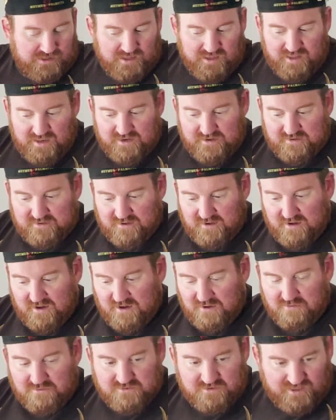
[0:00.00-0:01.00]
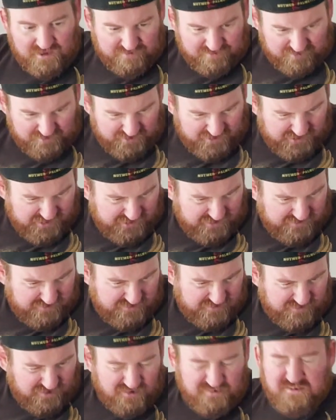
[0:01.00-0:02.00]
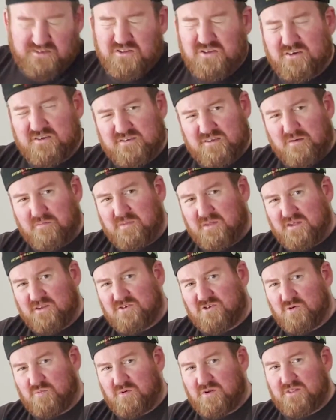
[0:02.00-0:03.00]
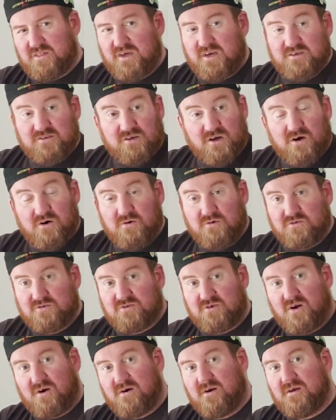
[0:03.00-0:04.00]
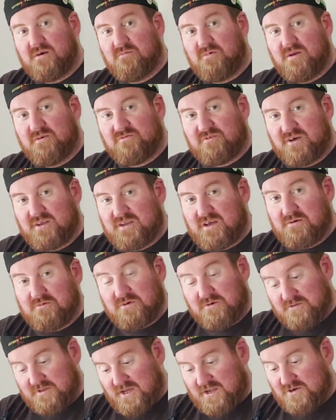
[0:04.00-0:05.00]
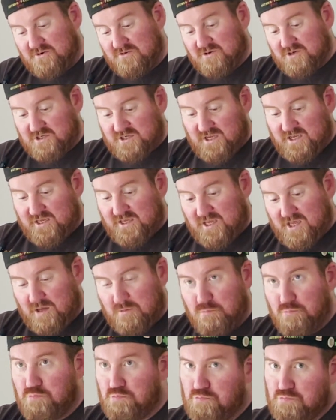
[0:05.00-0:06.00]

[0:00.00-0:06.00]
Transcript: and definitely doesn't look something that's super thick. So, sorry, one flight down, we will not do a shake cam.